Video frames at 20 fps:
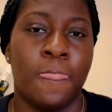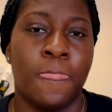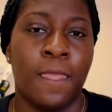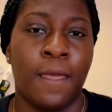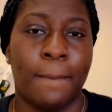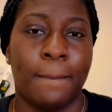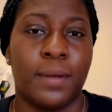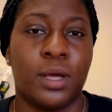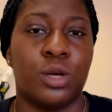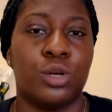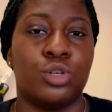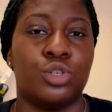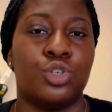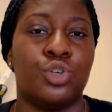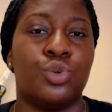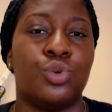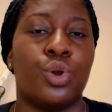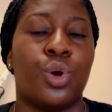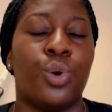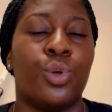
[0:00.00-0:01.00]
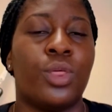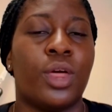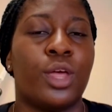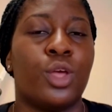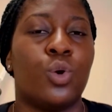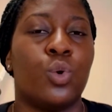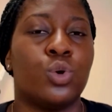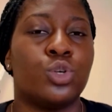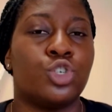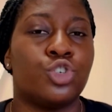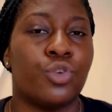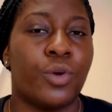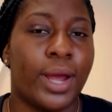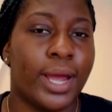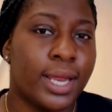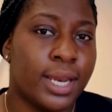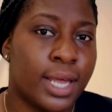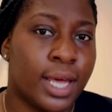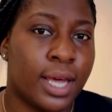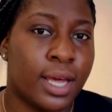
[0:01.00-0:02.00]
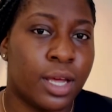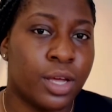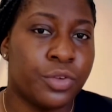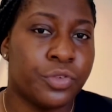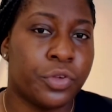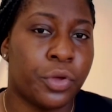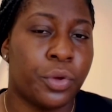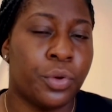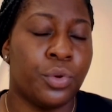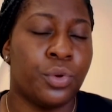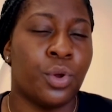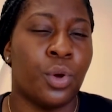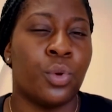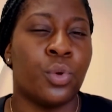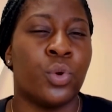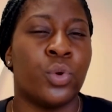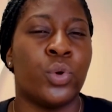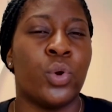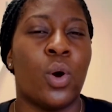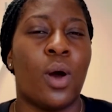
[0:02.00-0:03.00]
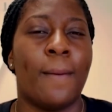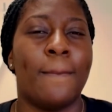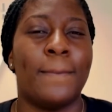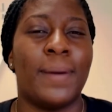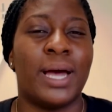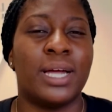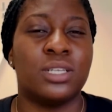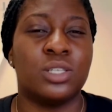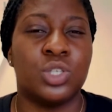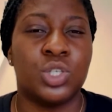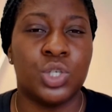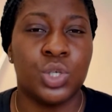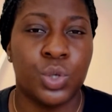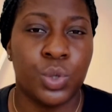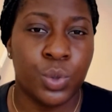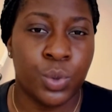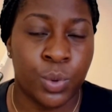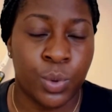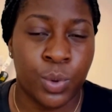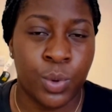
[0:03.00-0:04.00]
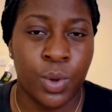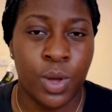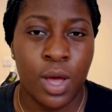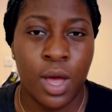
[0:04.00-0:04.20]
Because you know that you're training, so you know you're not a band 2,